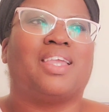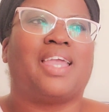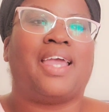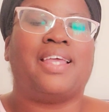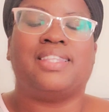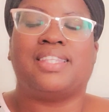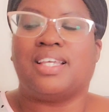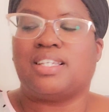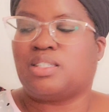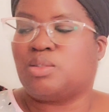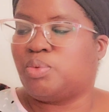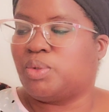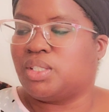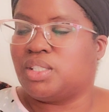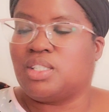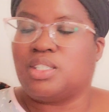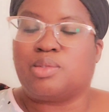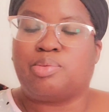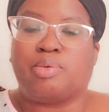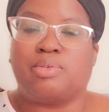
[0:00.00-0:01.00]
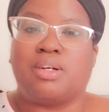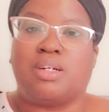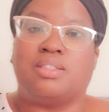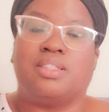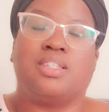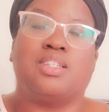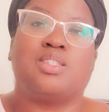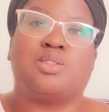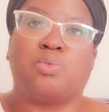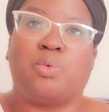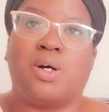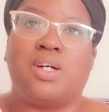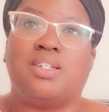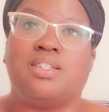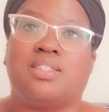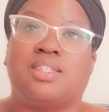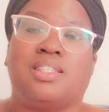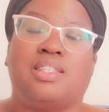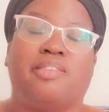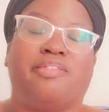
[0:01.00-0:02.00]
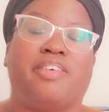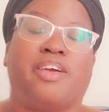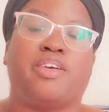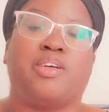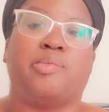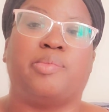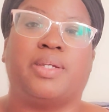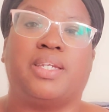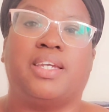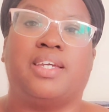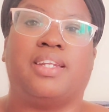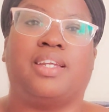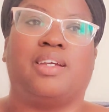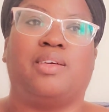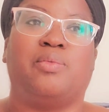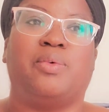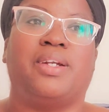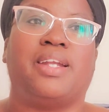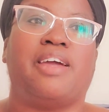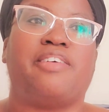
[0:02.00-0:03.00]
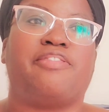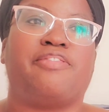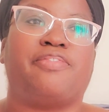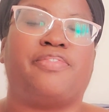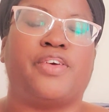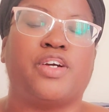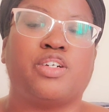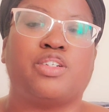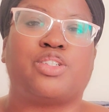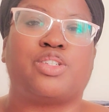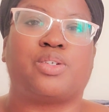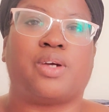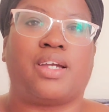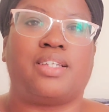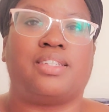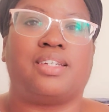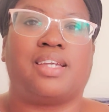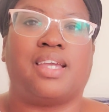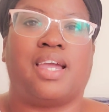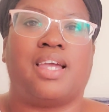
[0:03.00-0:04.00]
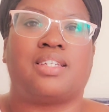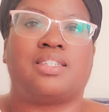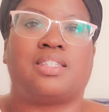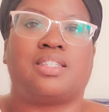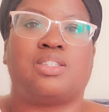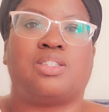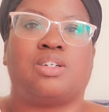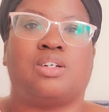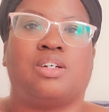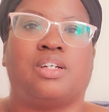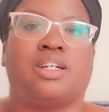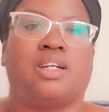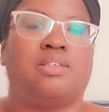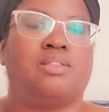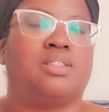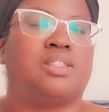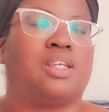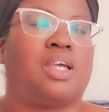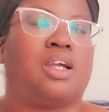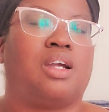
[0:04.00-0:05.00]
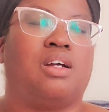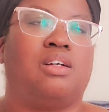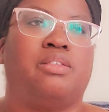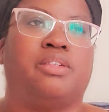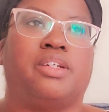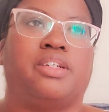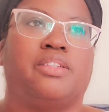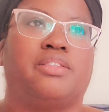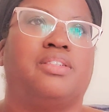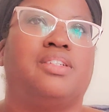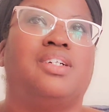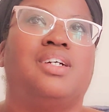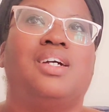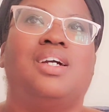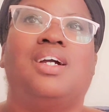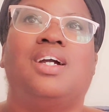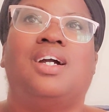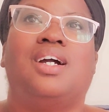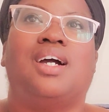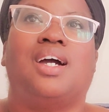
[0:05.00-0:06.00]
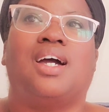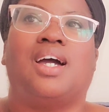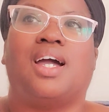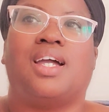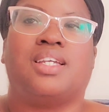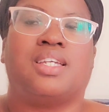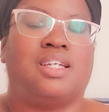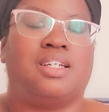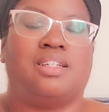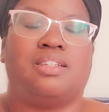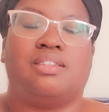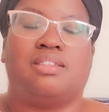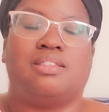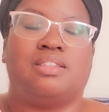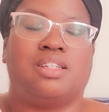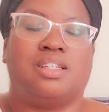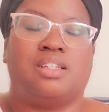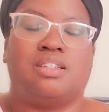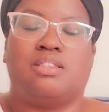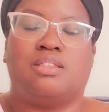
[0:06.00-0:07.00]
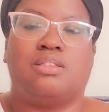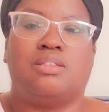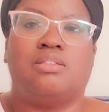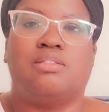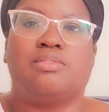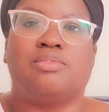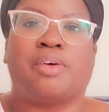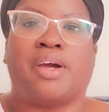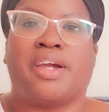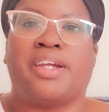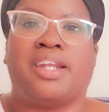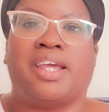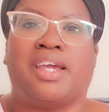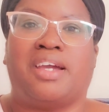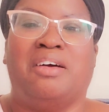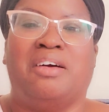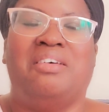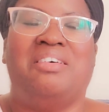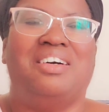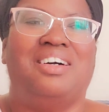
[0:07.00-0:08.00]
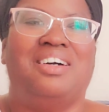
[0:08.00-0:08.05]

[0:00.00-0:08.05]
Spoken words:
And that's what this was in the very beginning. When I first tried to cast this on, I was like, oh no, I can't deal right now.